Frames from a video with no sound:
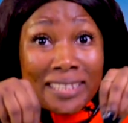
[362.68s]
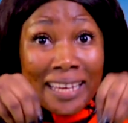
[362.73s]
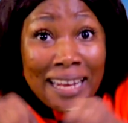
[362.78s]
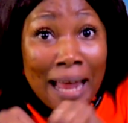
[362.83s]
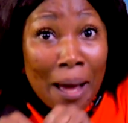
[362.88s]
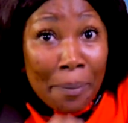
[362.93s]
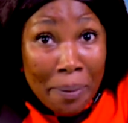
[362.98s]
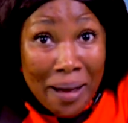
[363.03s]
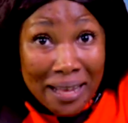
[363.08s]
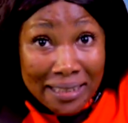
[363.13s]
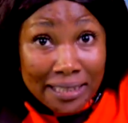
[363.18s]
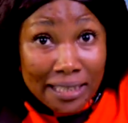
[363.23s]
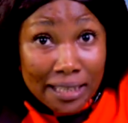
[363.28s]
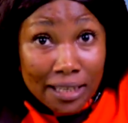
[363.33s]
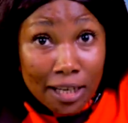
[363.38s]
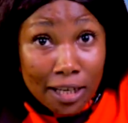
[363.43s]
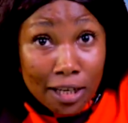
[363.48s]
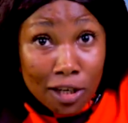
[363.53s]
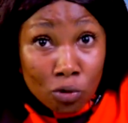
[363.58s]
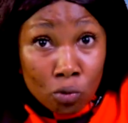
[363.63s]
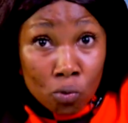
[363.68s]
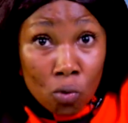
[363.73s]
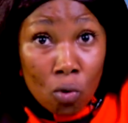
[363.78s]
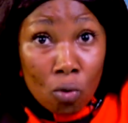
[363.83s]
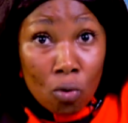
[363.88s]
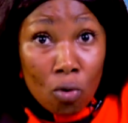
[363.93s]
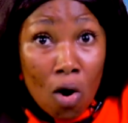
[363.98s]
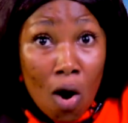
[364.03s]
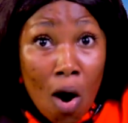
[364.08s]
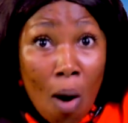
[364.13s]
saying a bad thing they
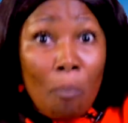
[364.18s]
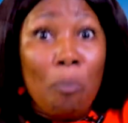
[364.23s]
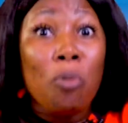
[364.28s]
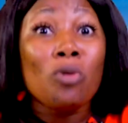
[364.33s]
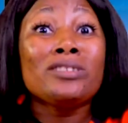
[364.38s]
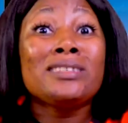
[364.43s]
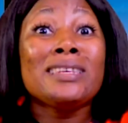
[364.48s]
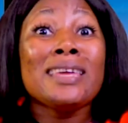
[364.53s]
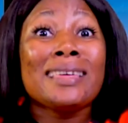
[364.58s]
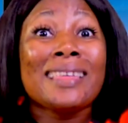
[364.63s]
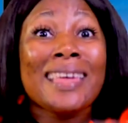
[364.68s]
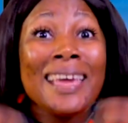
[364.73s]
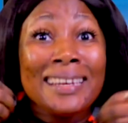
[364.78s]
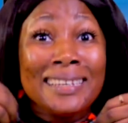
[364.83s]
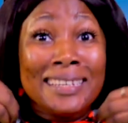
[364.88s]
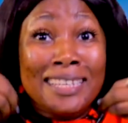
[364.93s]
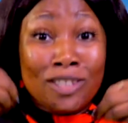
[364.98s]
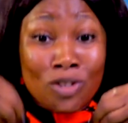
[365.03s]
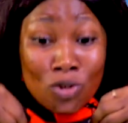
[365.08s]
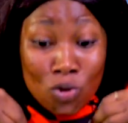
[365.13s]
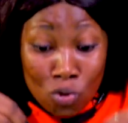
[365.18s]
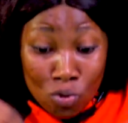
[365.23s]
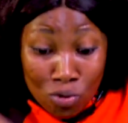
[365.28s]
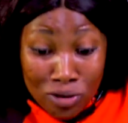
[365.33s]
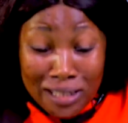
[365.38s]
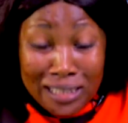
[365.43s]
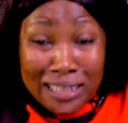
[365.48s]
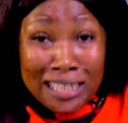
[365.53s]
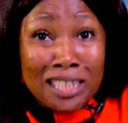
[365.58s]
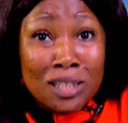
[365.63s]
do, but they get this
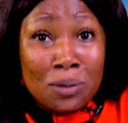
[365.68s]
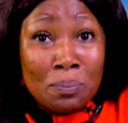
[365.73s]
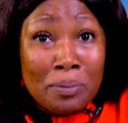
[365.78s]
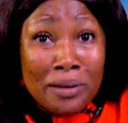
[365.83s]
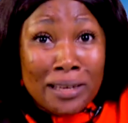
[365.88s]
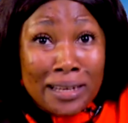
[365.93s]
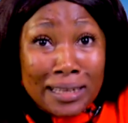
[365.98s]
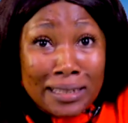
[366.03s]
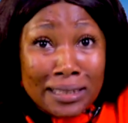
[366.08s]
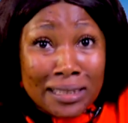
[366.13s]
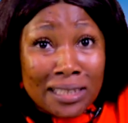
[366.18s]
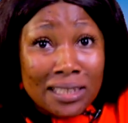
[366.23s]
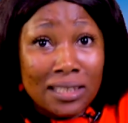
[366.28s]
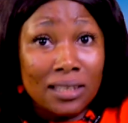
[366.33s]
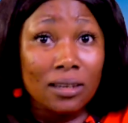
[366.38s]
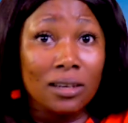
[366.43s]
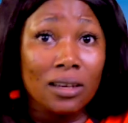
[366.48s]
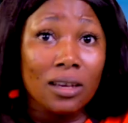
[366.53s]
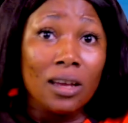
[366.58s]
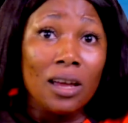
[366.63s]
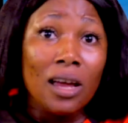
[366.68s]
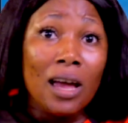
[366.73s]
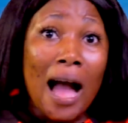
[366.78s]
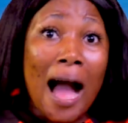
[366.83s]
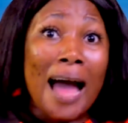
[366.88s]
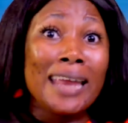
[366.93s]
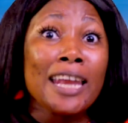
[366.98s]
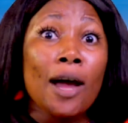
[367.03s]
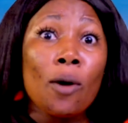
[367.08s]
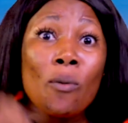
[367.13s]
unity spirit.
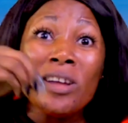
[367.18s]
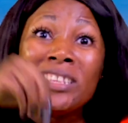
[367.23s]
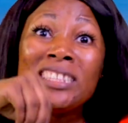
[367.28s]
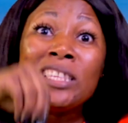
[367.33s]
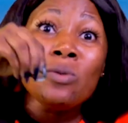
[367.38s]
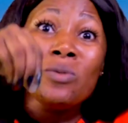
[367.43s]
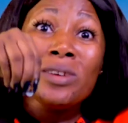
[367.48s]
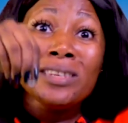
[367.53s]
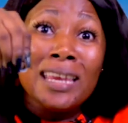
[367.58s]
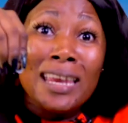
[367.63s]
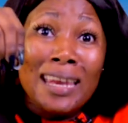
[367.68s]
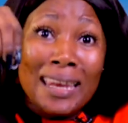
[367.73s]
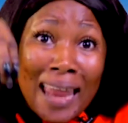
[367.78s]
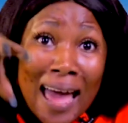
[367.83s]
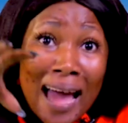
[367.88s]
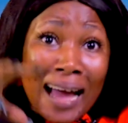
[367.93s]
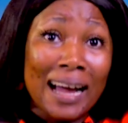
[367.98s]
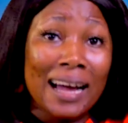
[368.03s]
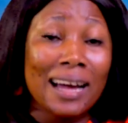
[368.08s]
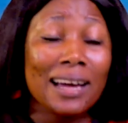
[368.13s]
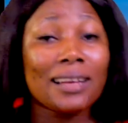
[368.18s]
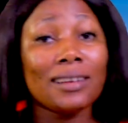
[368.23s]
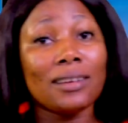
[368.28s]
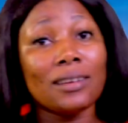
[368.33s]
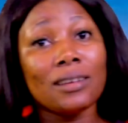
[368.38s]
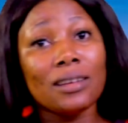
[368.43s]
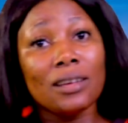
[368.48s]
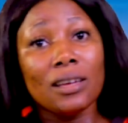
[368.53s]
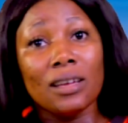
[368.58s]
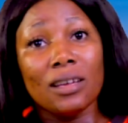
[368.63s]
And now wetin we dey lack.
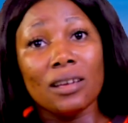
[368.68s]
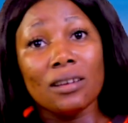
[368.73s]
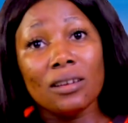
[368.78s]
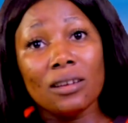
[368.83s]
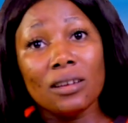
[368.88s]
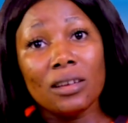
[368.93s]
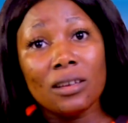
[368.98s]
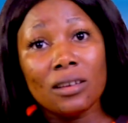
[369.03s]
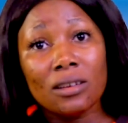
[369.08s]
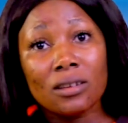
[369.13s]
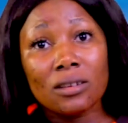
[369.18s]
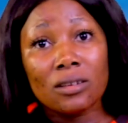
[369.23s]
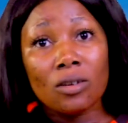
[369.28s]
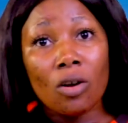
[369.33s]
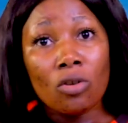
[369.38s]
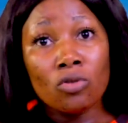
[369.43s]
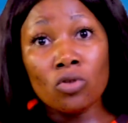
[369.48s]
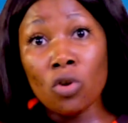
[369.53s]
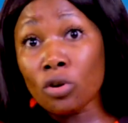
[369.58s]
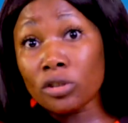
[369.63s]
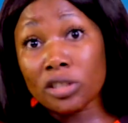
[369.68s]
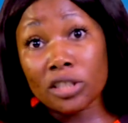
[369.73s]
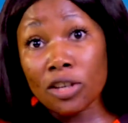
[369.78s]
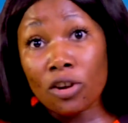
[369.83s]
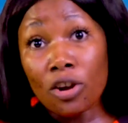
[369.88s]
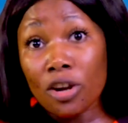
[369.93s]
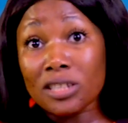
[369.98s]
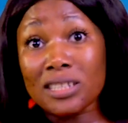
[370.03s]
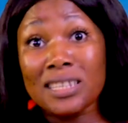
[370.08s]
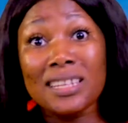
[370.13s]
No,
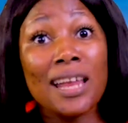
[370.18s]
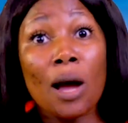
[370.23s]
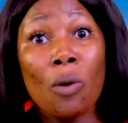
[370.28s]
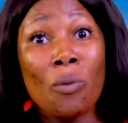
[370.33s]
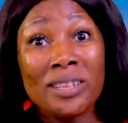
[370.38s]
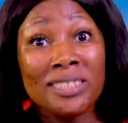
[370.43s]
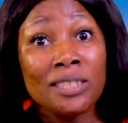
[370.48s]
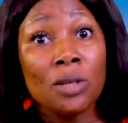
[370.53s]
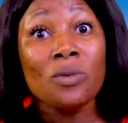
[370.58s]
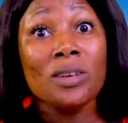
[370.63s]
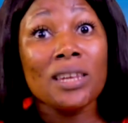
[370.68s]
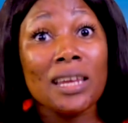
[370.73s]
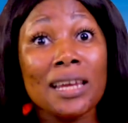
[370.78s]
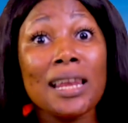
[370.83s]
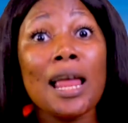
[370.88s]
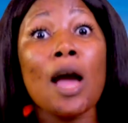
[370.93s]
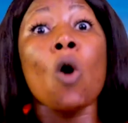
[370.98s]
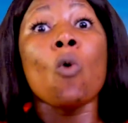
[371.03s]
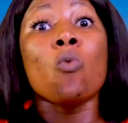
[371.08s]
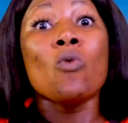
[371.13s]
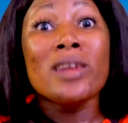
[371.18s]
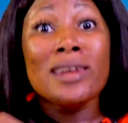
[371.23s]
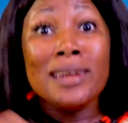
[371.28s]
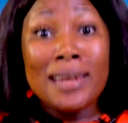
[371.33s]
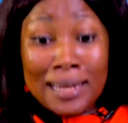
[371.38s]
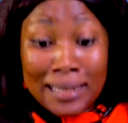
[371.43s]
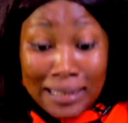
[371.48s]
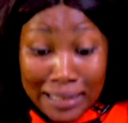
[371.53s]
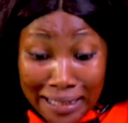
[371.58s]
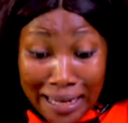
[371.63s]
seriously, now wetin we dey lack. We
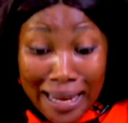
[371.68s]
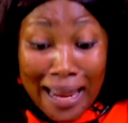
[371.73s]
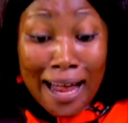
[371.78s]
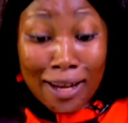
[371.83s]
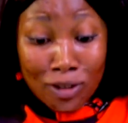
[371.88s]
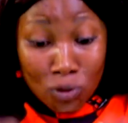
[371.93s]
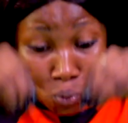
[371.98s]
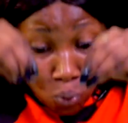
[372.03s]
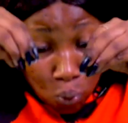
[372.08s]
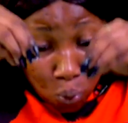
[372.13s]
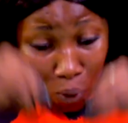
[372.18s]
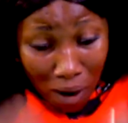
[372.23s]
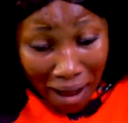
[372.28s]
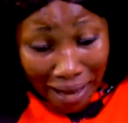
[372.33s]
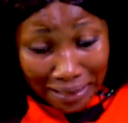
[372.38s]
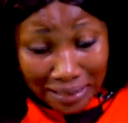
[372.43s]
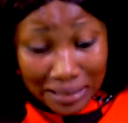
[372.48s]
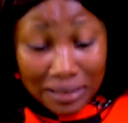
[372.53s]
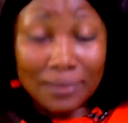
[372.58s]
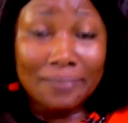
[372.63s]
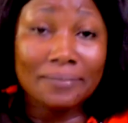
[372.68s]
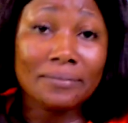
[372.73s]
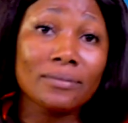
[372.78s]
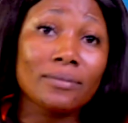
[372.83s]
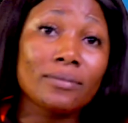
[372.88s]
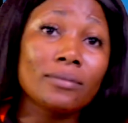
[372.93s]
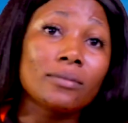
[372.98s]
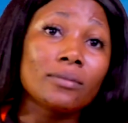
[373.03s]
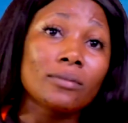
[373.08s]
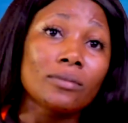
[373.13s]
need dey as one.
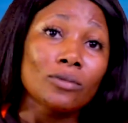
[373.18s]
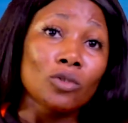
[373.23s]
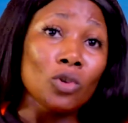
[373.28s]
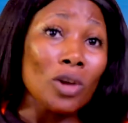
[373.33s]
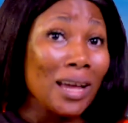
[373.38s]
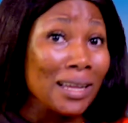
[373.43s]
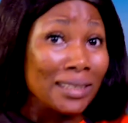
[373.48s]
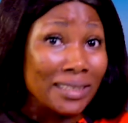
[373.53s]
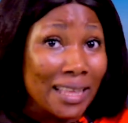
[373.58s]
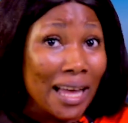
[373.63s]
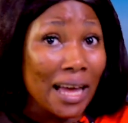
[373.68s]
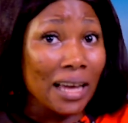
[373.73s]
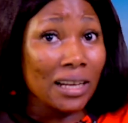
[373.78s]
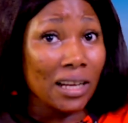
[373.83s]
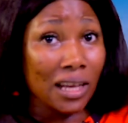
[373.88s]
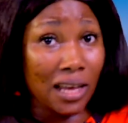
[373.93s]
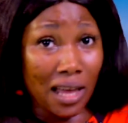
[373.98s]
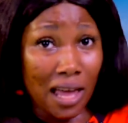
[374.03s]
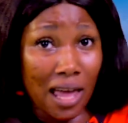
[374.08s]
You understand?